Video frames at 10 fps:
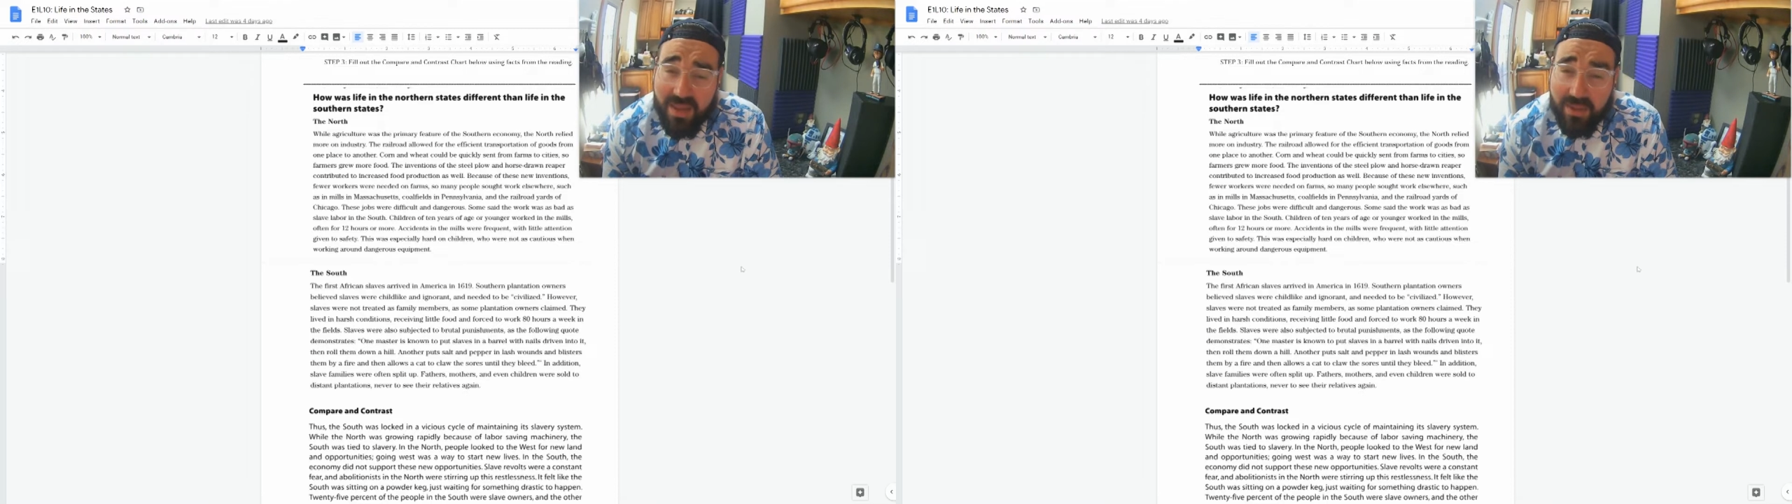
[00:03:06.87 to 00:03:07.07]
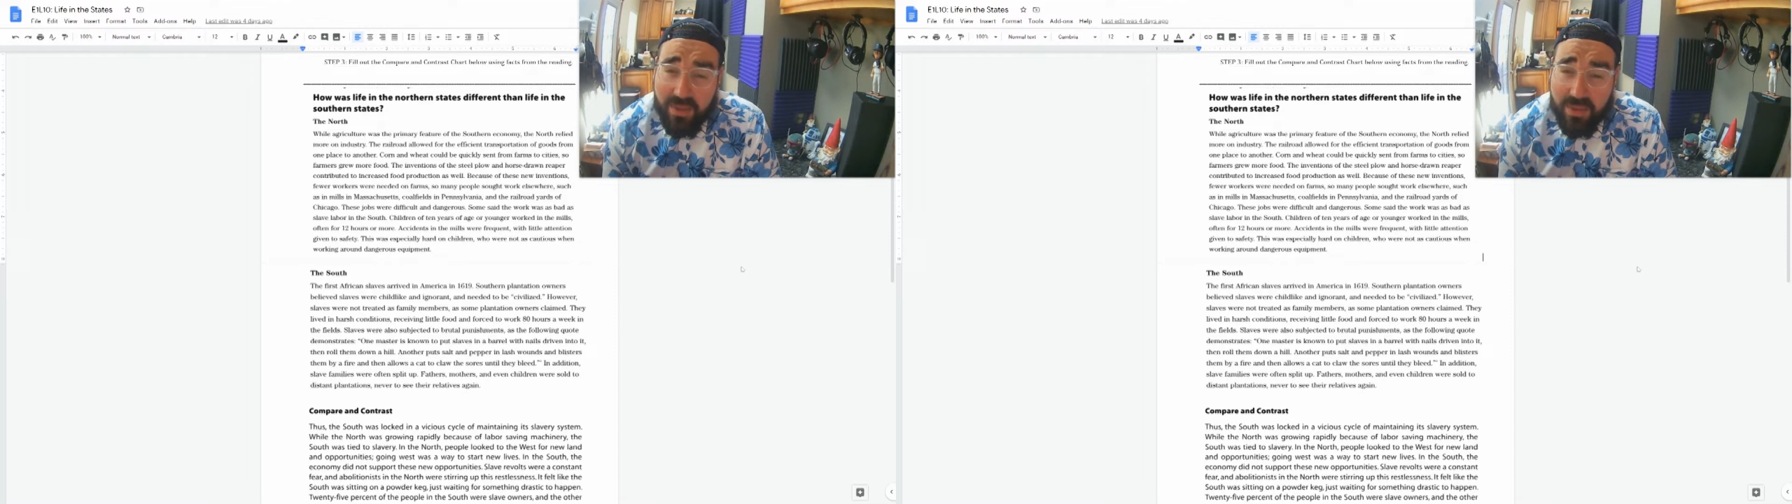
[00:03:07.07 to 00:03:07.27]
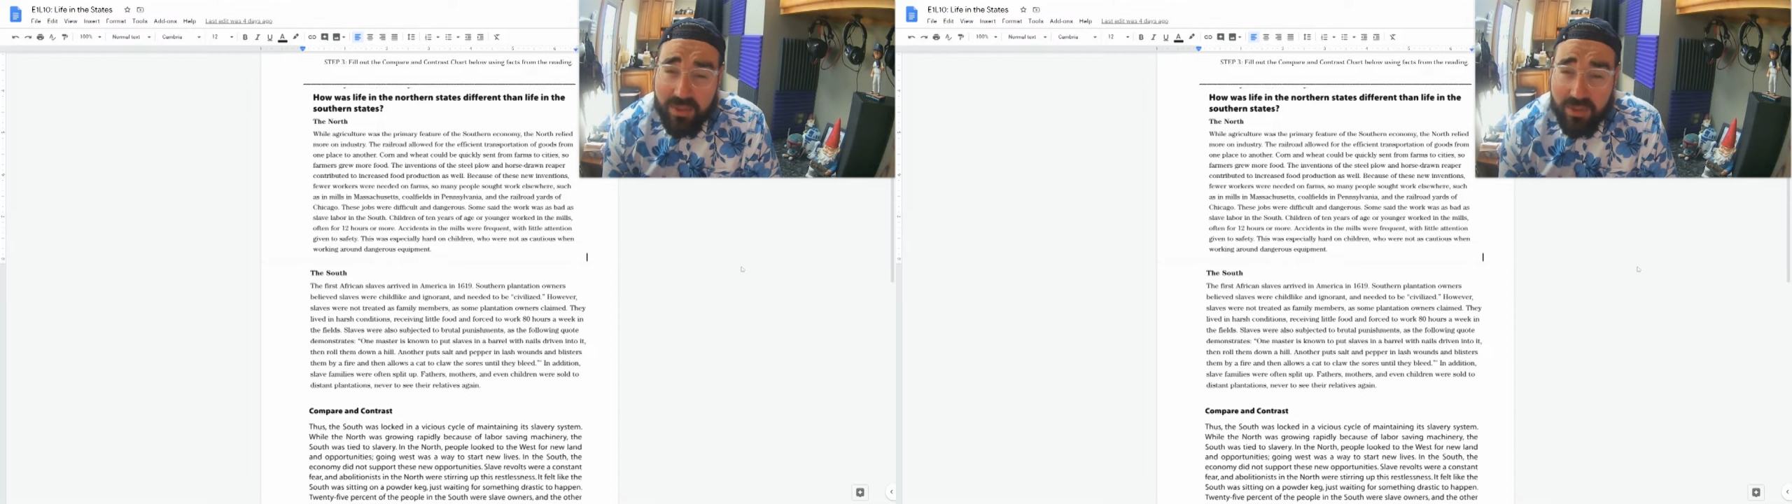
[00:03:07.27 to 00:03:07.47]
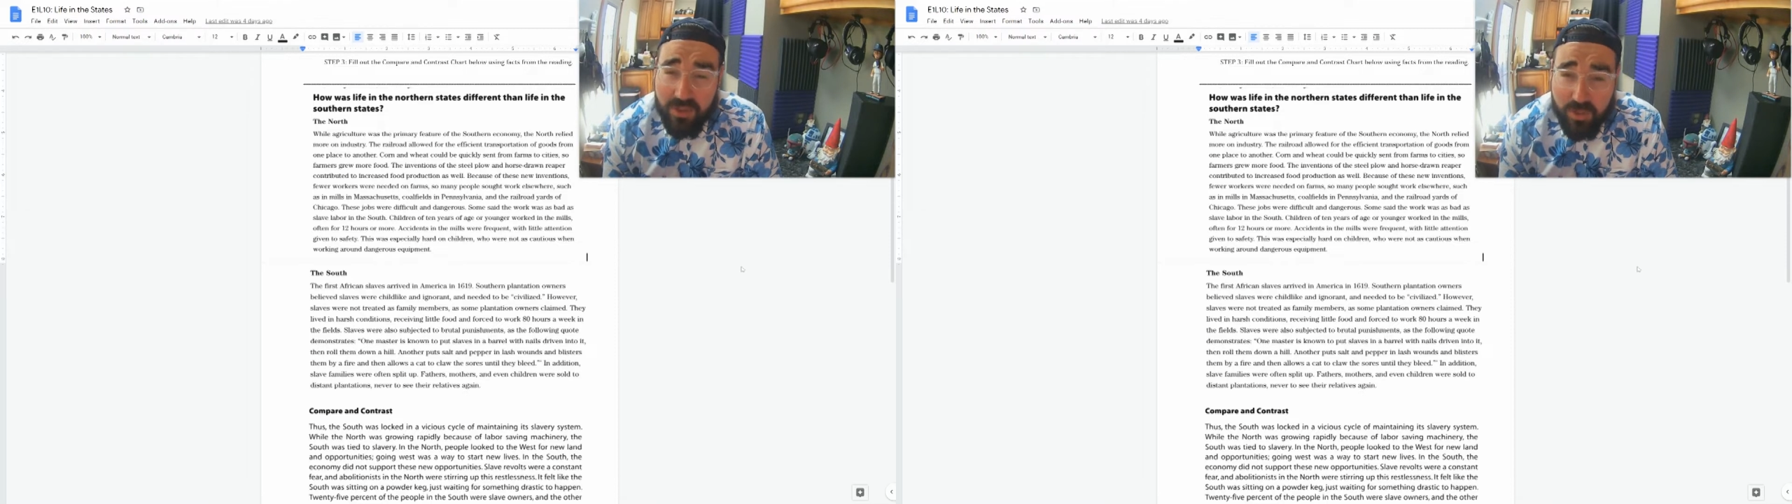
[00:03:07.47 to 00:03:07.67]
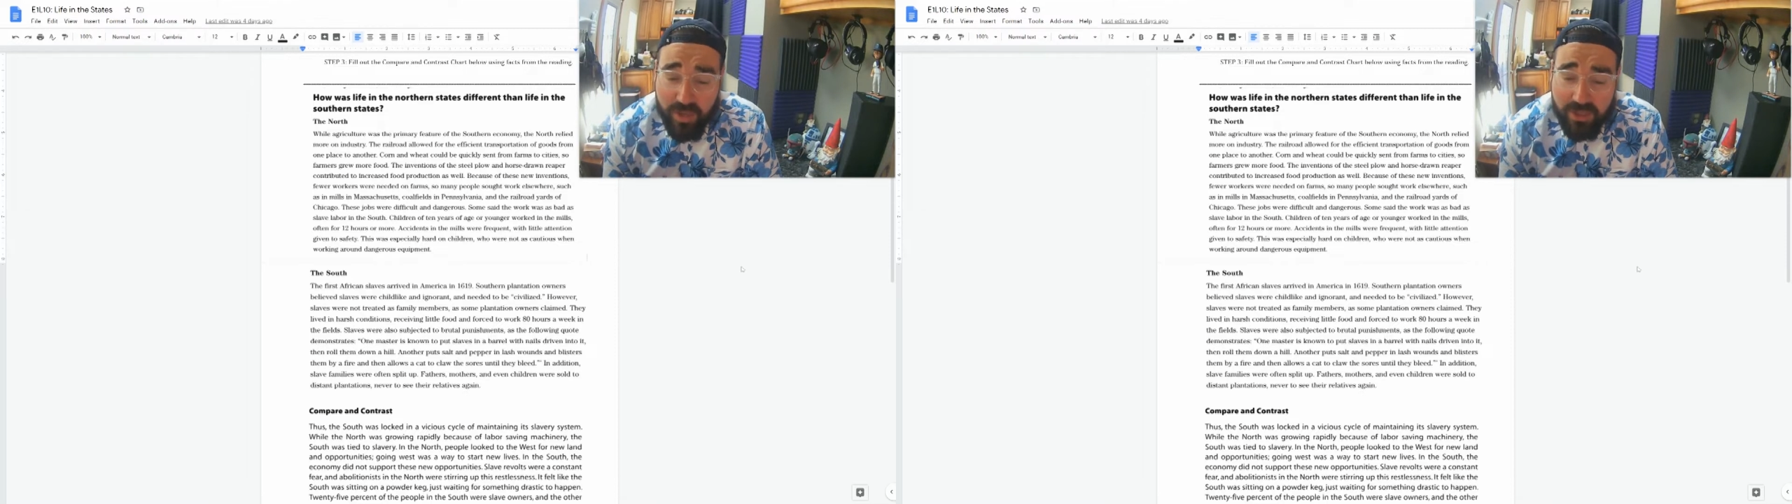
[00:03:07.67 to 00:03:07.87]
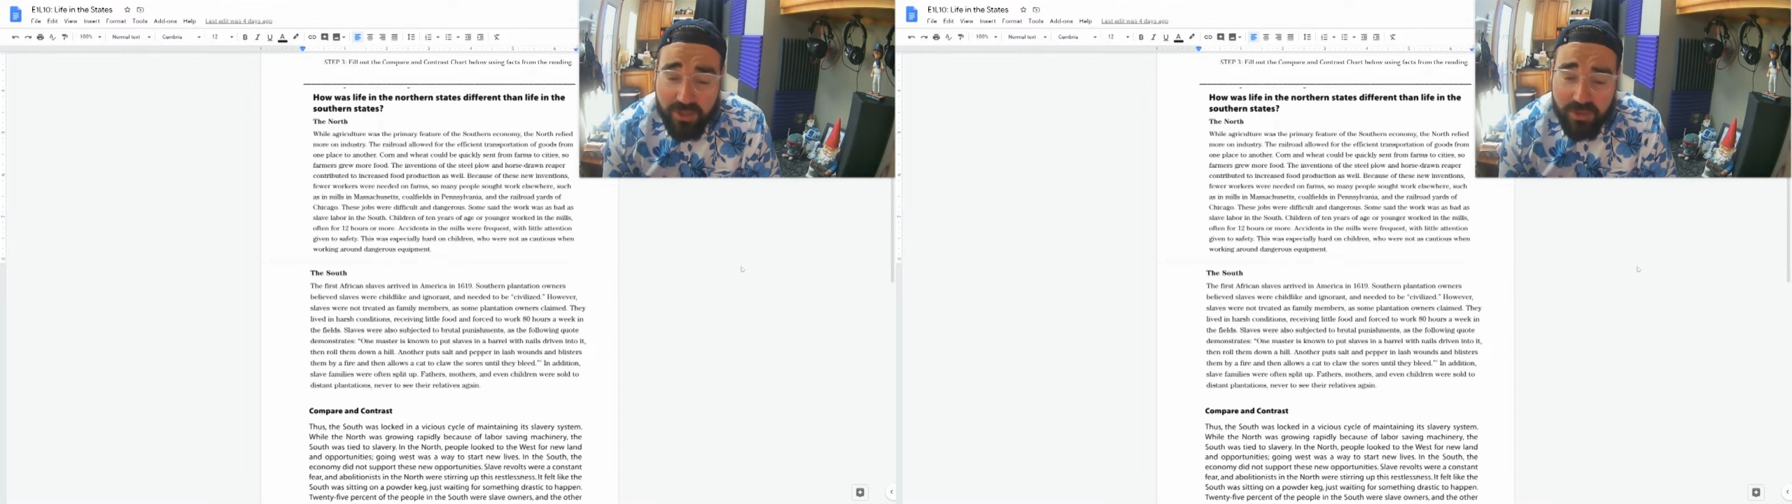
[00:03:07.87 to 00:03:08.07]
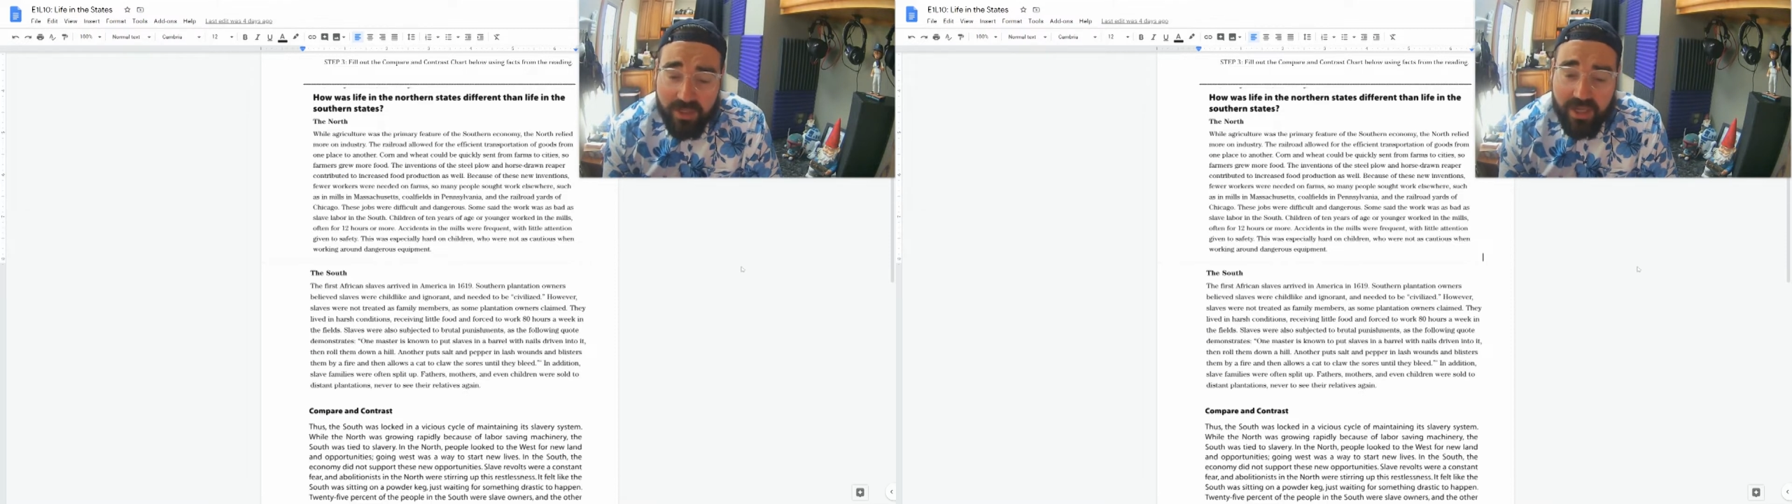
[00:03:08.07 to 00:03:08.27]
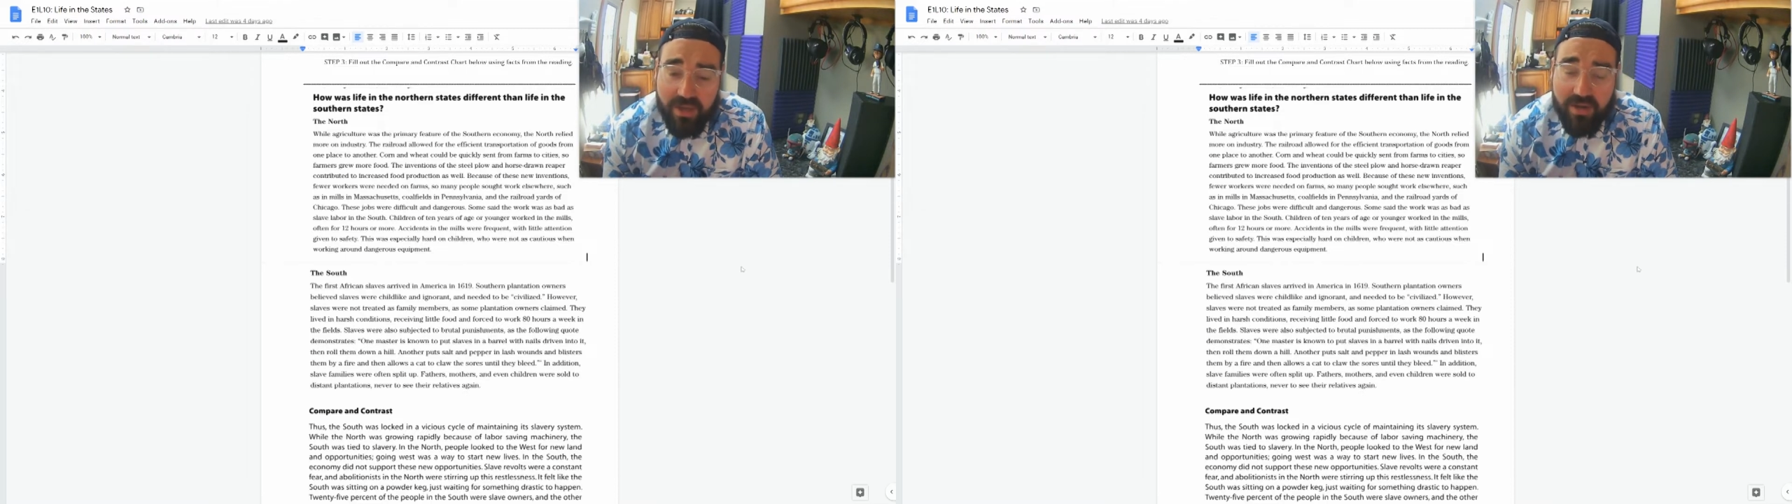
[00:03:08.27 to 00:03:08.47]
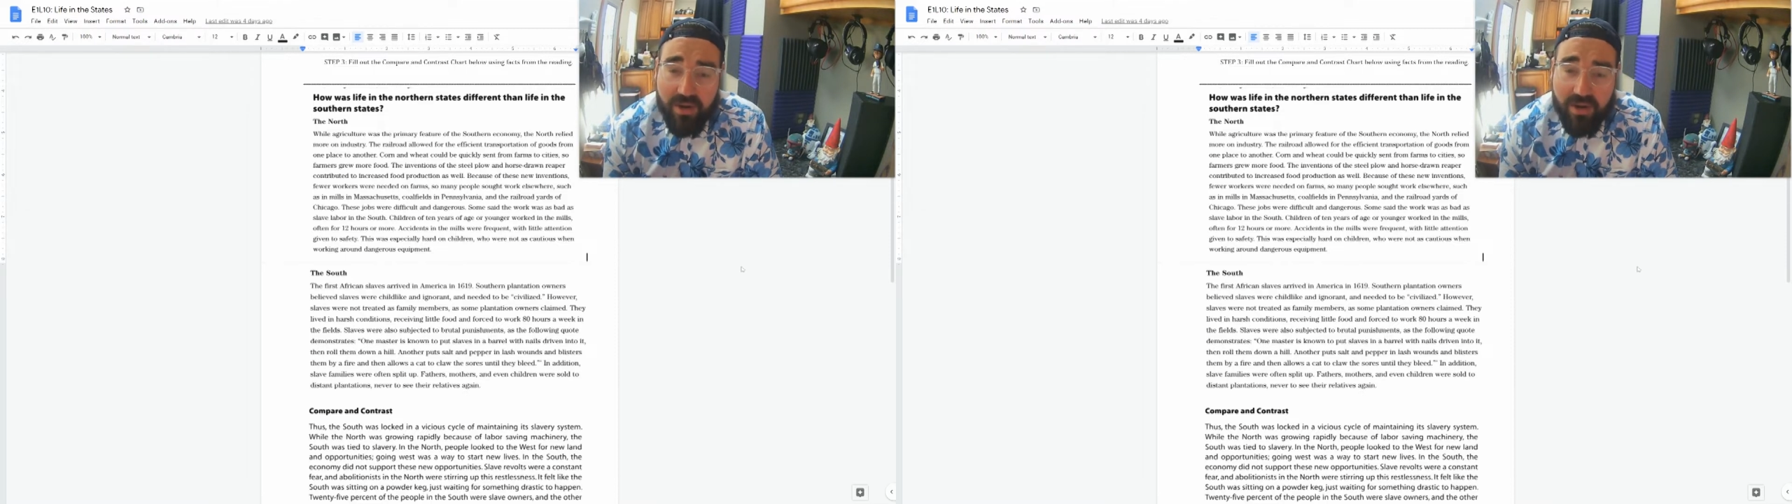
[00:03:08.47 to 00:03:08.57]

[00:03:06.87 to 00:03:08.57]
This was especially